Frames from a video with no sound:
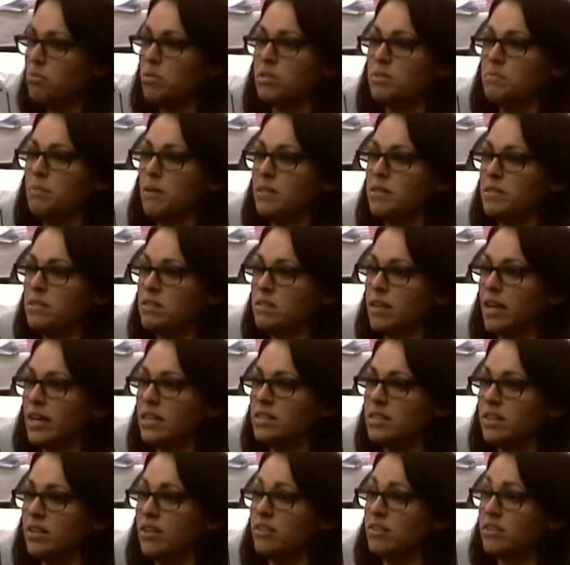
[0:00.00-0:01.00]
numerous
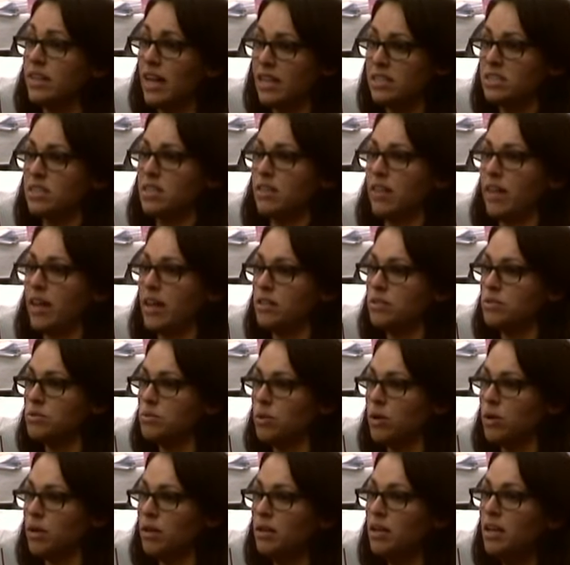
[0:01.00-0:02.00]
pesticides that are attached to that
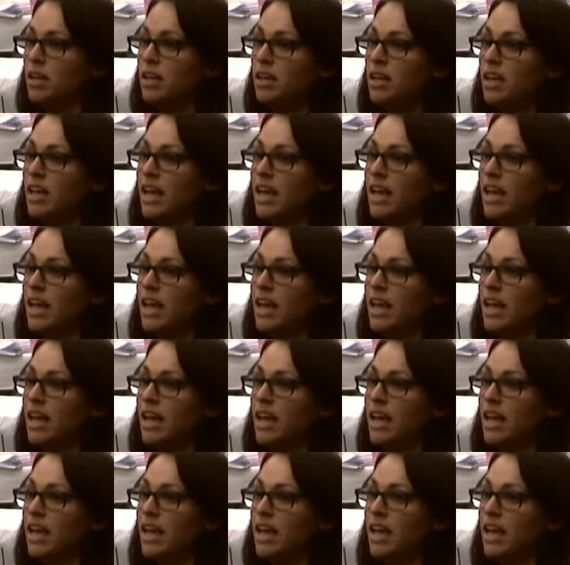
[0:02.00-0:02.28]
as well.